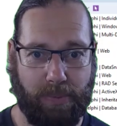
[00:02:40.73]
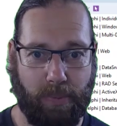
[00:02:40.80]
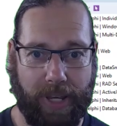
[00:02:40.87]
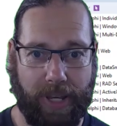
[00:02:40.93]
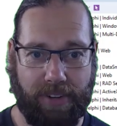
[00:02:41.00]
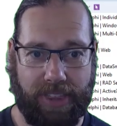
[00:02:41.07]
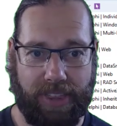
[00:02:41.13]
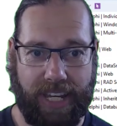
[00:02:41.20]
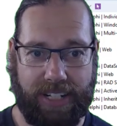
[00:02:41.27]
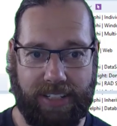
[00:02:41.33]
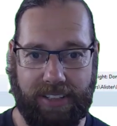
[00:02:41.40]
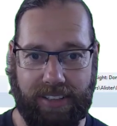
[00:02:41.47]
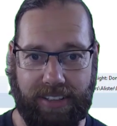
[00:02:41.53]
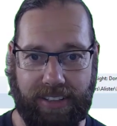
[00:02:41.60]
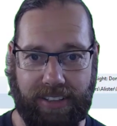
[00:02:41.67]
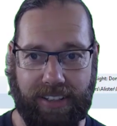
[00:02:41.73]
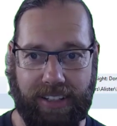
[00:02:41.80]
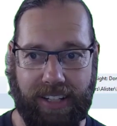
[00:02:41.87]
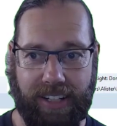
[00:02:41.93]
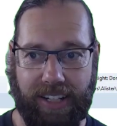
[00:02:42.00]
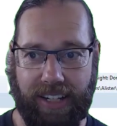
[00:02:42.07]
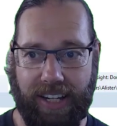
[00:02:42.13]
we can run that.
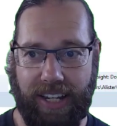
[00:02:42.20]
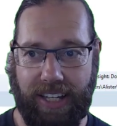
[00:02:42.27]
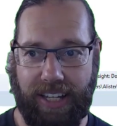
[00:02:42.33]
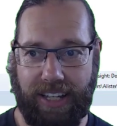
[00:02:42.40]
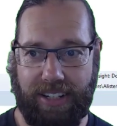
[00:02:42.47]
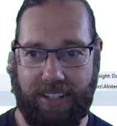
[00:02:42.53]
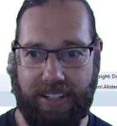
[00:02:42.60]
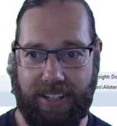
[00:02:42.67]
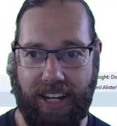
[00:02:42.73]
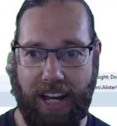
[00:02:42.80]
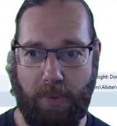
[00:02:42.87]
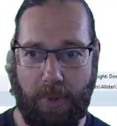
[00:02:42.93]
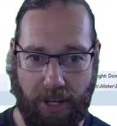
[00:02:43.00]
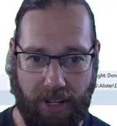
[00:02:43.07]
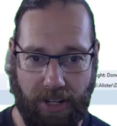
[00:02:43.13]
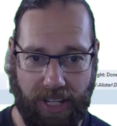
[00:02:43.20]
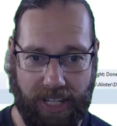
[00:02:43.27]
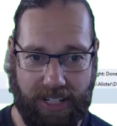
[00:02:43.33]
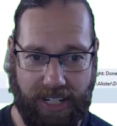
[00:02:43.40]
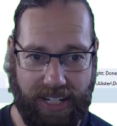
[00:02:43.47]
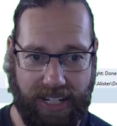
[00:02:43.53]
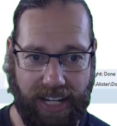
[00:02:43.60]
And now we go
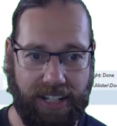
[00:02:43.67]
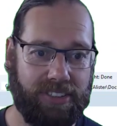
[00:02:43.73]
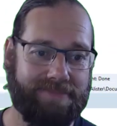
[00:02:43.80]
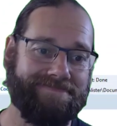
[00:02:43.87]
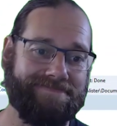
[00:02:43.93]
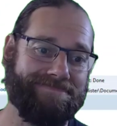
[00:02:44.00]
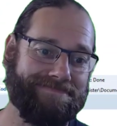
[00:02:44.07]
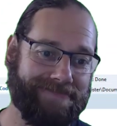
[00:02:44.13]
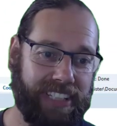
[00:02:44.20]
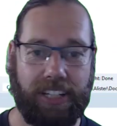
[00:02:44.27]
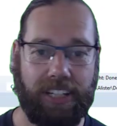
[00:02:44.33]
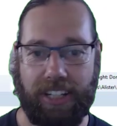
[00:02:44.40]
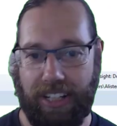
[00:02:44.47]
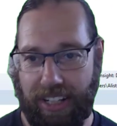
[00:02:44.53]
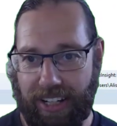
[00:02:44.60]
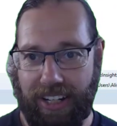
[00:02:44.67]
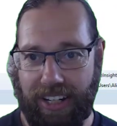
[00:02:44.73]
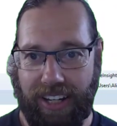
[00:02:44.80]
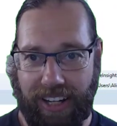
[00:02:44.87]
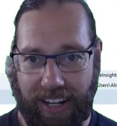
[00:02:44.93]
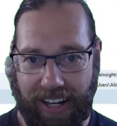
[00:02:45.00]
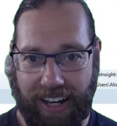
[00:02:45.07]
get details.
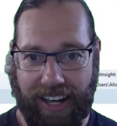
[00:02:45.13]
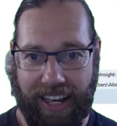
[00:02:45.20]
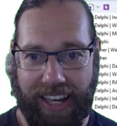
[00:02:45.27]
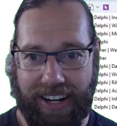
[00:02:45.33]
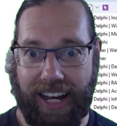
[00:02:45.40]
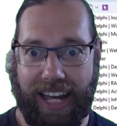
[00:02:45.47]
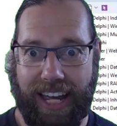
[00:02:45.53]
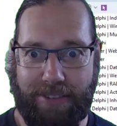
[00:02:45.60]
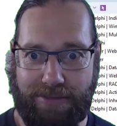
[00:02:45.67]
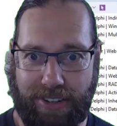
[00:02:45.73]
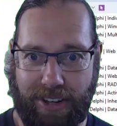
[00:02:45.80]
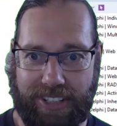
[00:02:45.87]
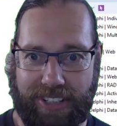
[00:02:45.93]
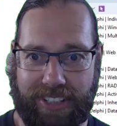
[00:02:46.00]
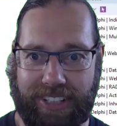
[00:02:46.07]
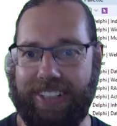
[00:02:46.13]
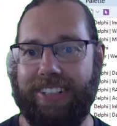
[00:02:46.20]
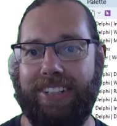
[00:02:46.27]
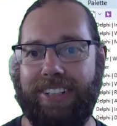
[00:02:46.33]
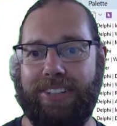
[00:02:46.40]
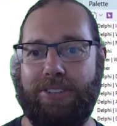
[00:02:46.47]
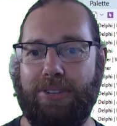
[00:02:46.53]
And I have forgotten
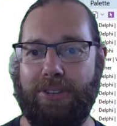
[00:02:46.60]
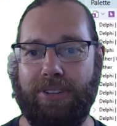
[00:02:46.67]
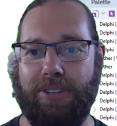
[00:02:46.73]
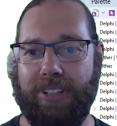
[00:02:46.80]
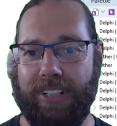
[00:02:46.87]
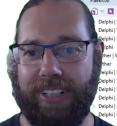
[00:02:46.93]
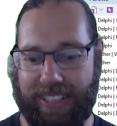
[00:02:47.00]
to